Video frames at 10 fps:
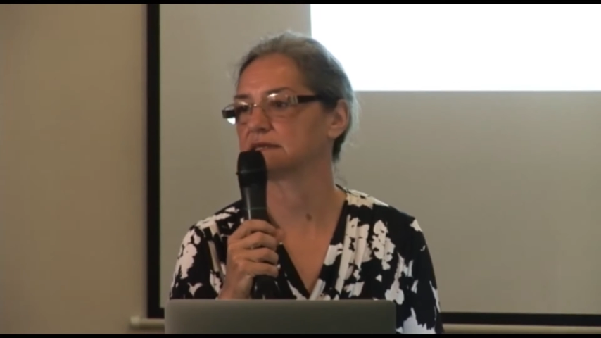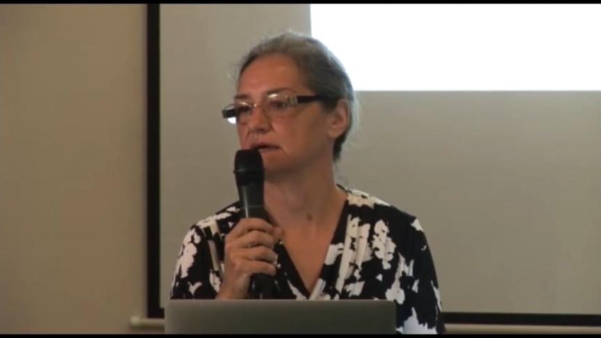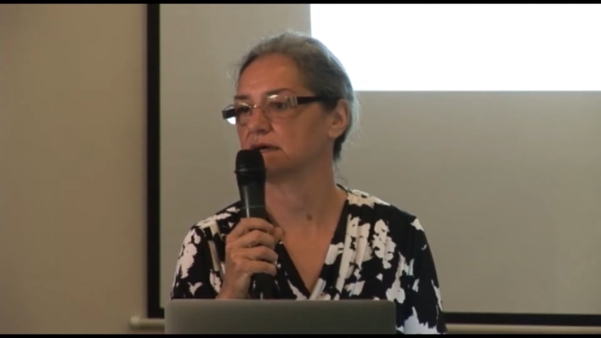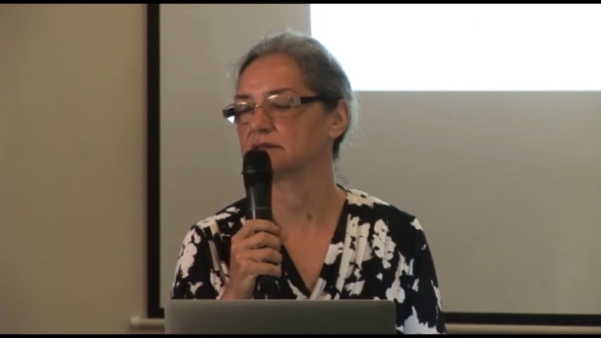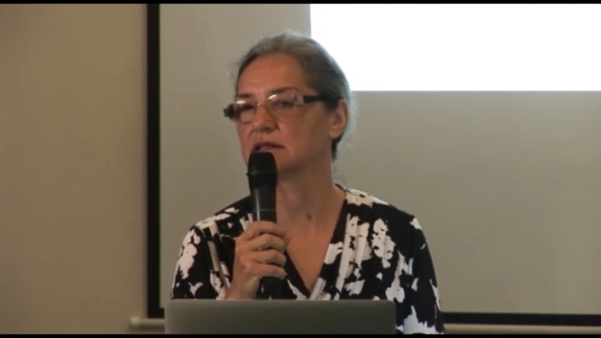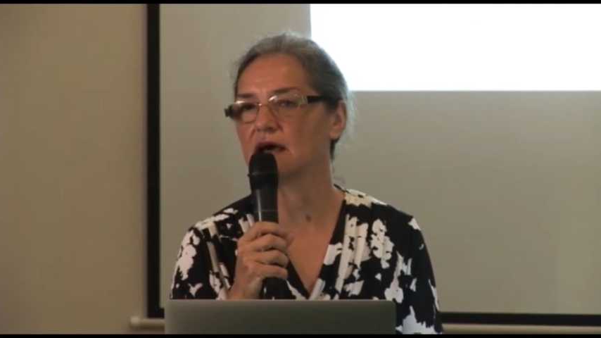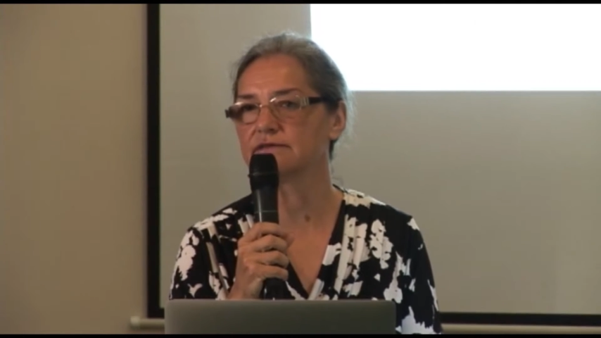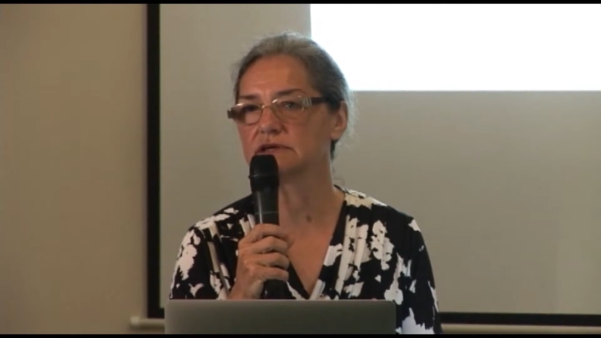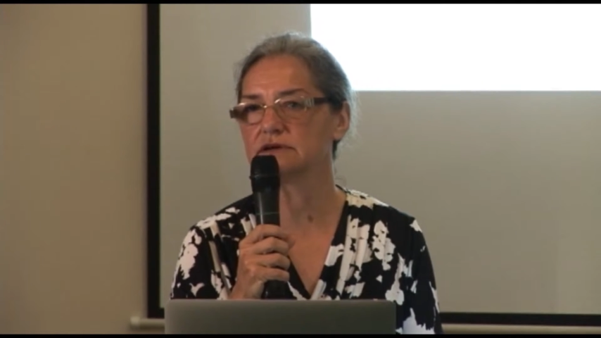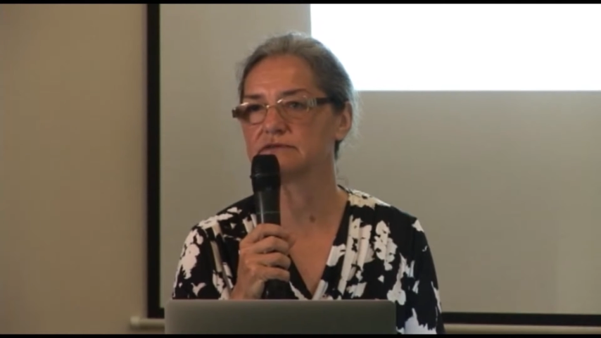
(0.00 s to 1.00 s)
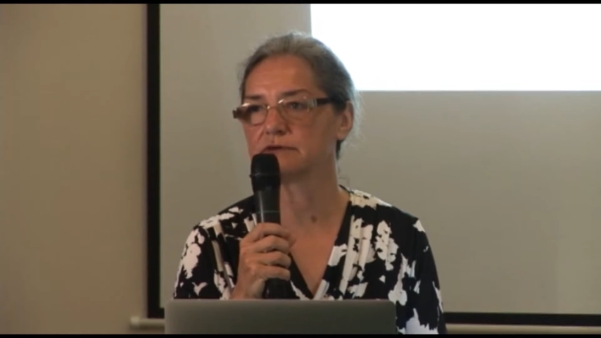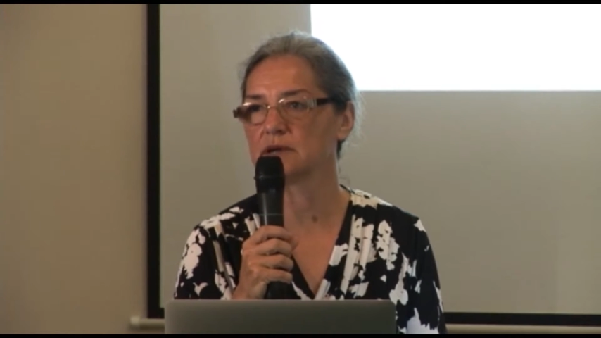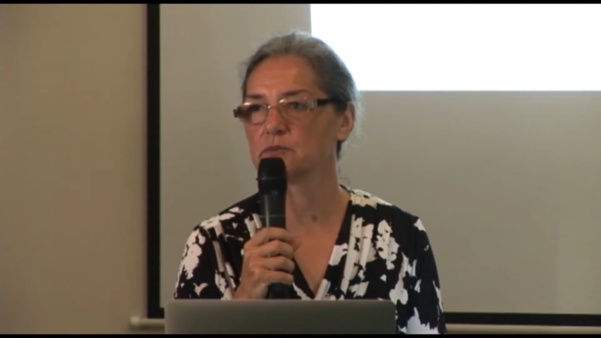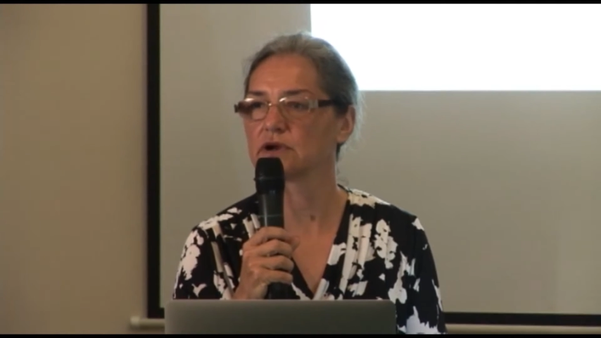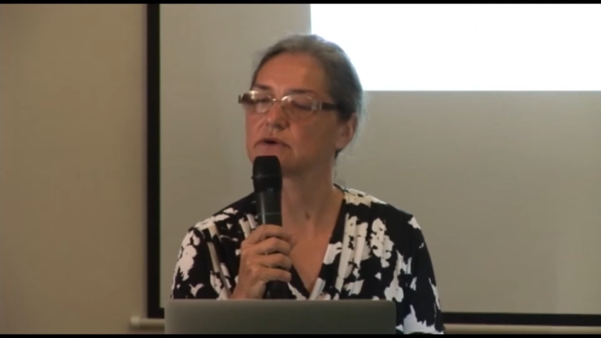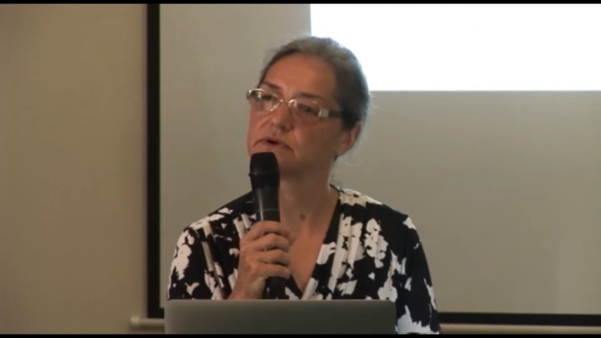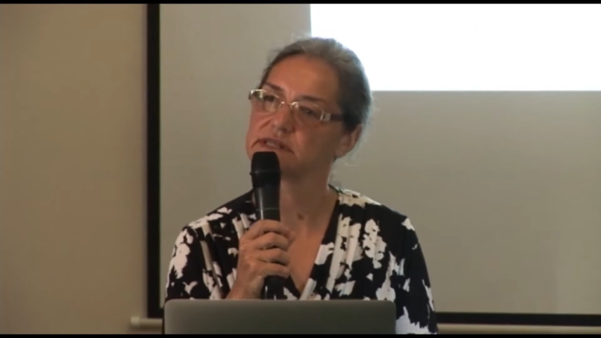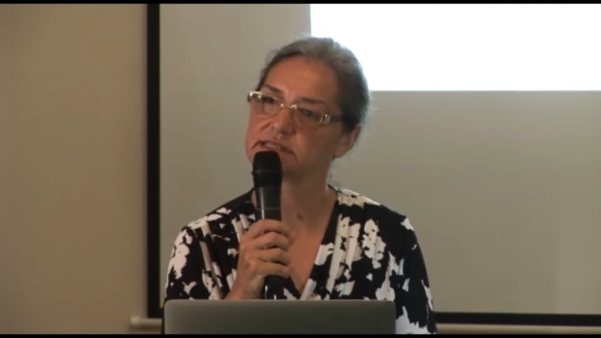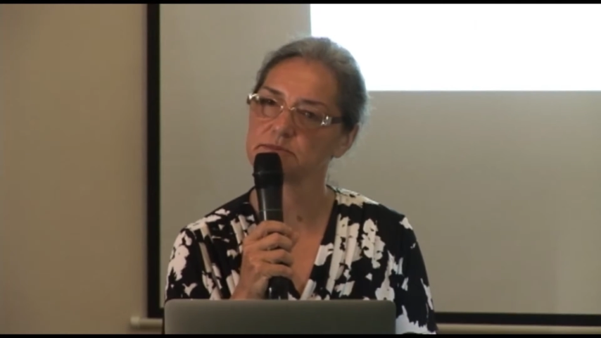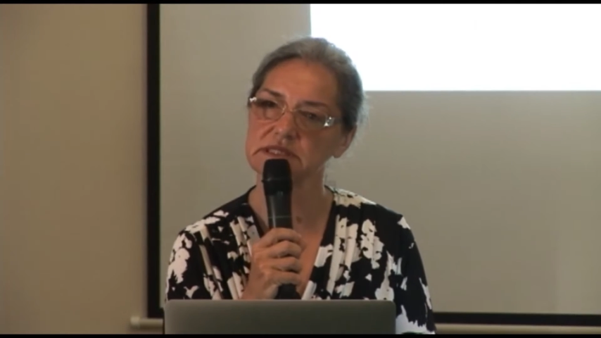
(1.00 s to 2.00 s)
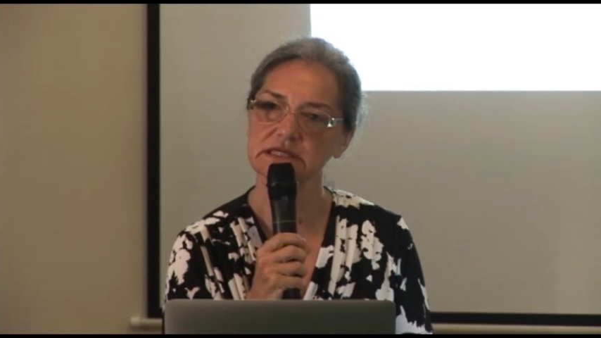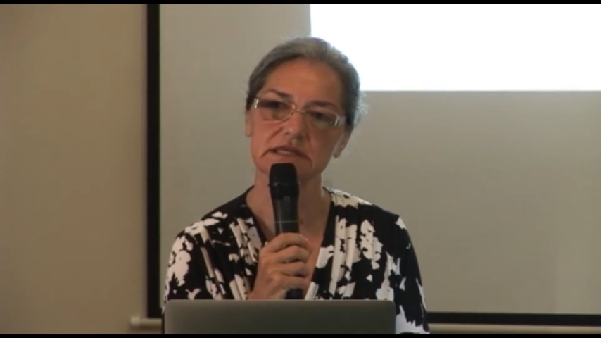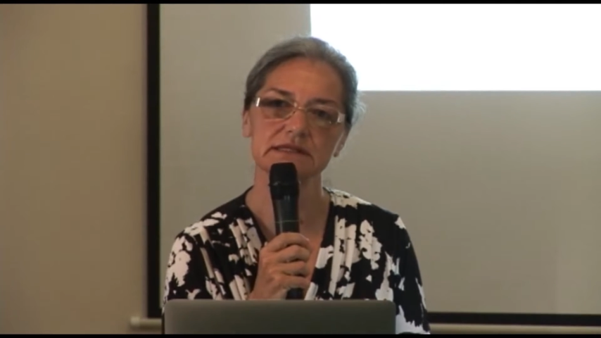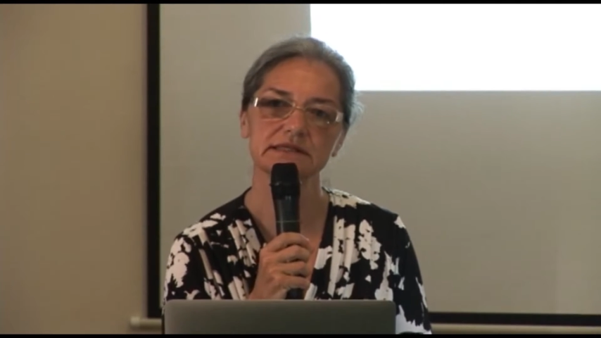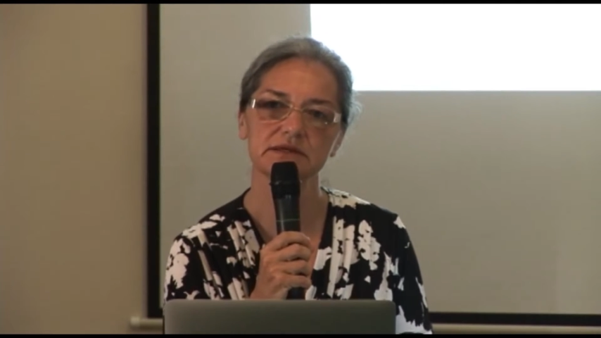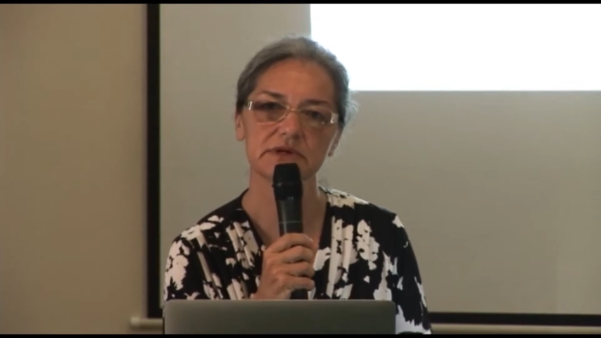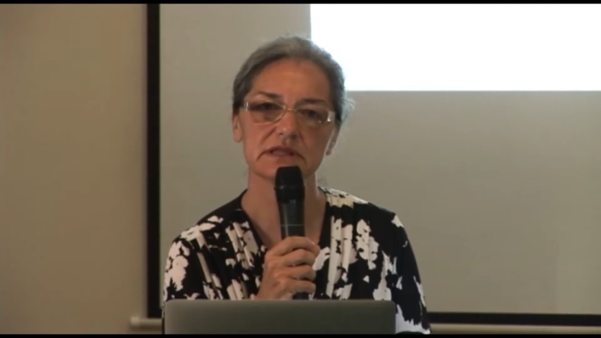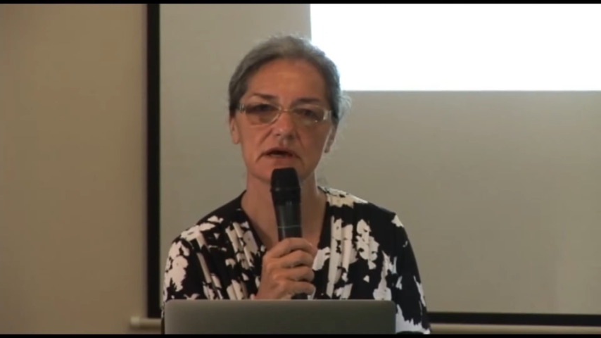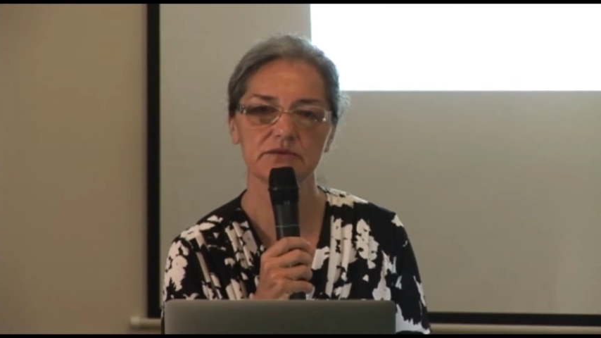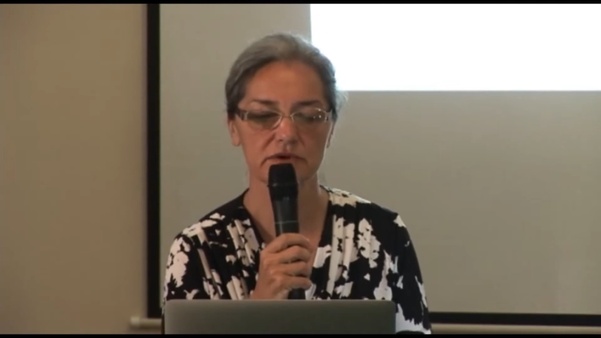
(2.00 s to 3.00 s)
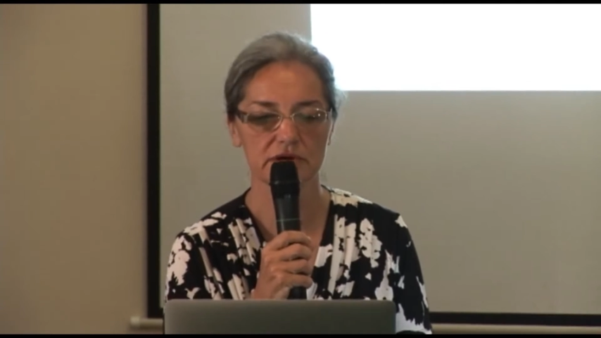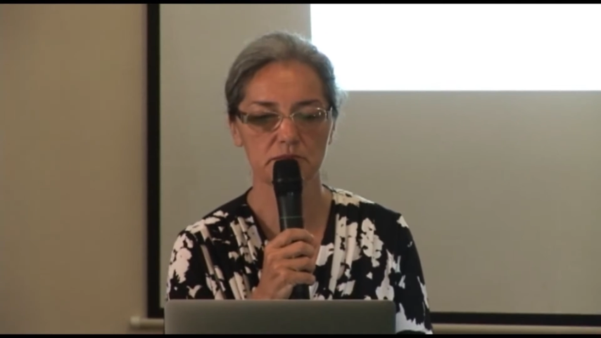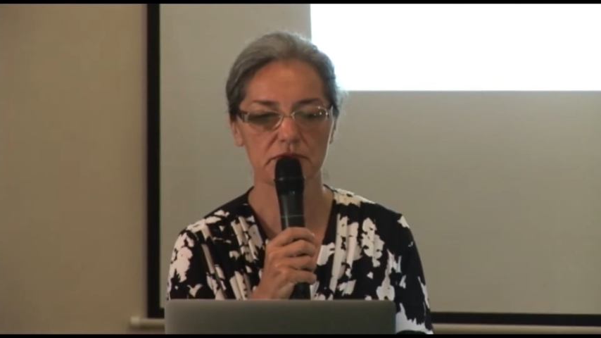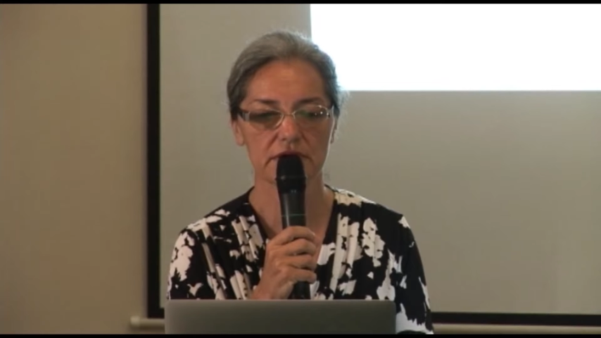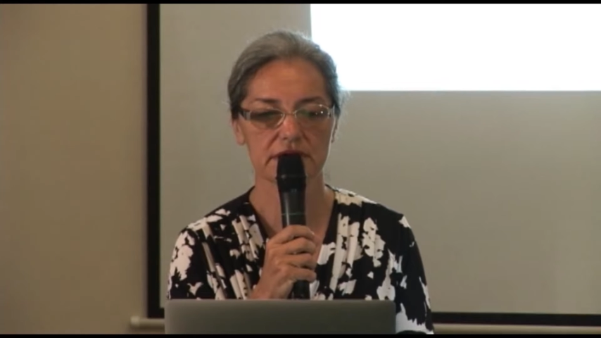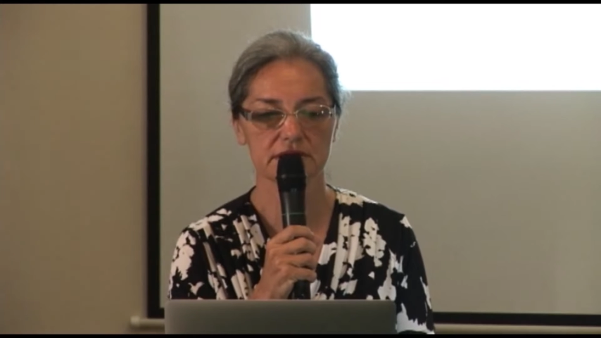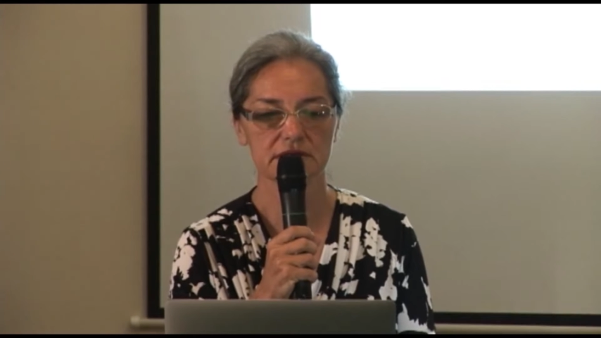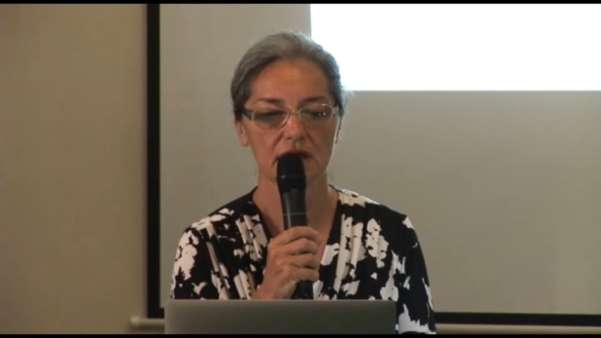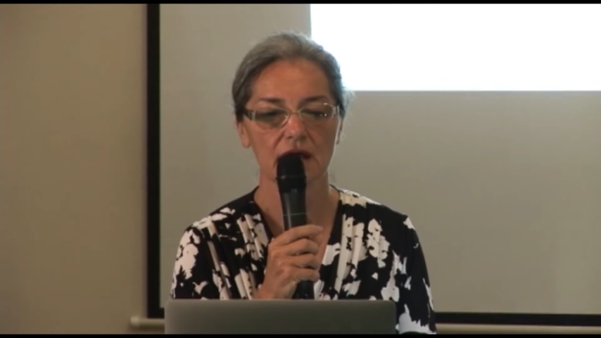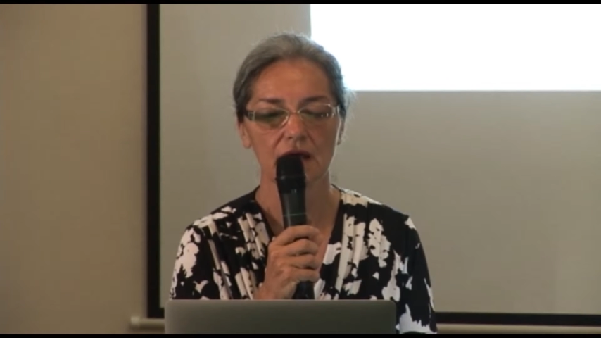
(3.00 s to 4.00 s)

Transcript: the livelihood framework with some additions that we thought were important.